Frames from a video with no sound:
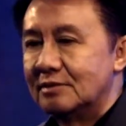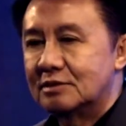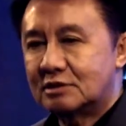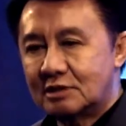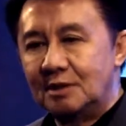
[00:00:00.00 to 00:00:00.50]

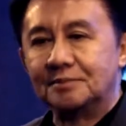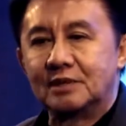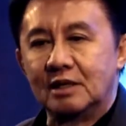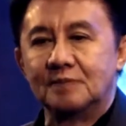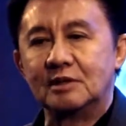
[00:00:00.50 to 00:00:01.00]

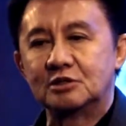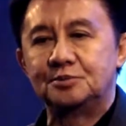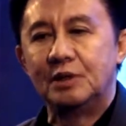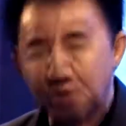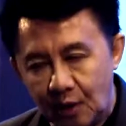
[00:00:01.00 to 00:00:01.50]
something
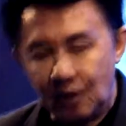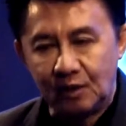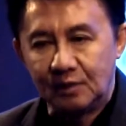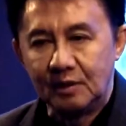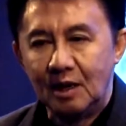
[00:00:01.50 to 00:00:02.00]
must be
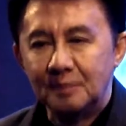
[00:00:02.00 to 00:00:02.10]
wrong.